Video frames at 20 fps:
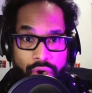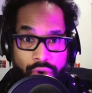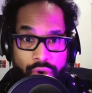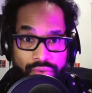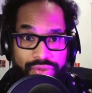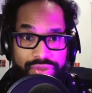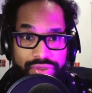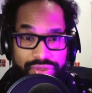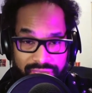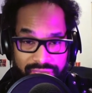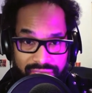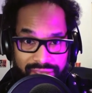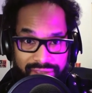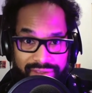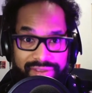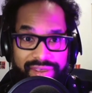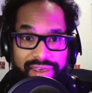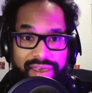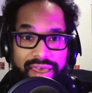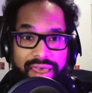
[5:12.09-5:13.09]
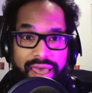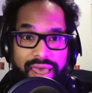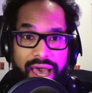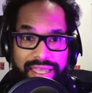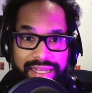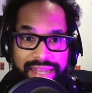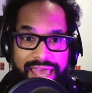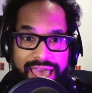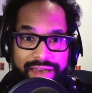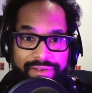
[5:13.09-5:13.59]
own things
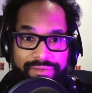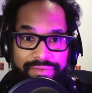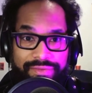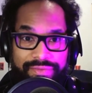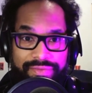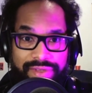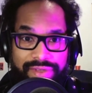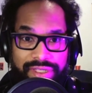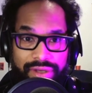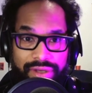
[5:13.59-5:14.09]
and have,